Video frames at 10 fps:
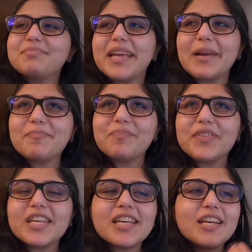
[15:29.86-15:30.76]
But yeah,
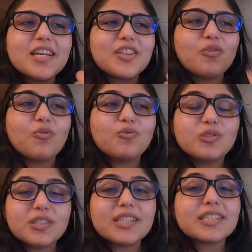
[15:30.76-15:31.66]
those
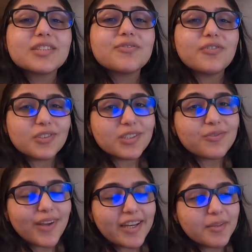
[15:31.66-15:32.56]
6 full
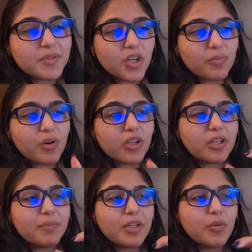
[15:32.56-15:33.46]
scene write-ups are probably
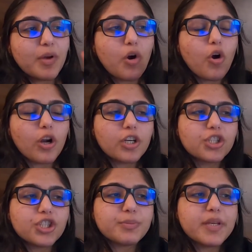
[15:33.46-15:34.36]
gonna be a little bit harder
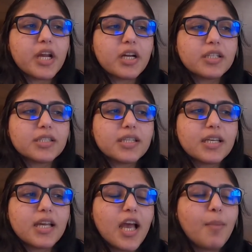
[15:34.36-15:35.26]
just because
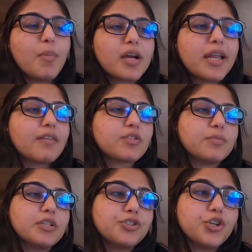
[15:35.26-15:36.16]
I'm not gonna have
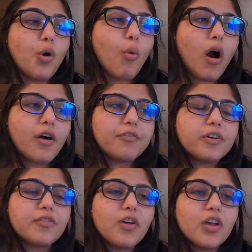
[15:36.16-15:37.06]
something to go off
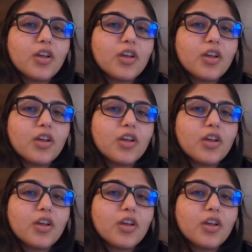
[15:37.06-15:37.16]
of.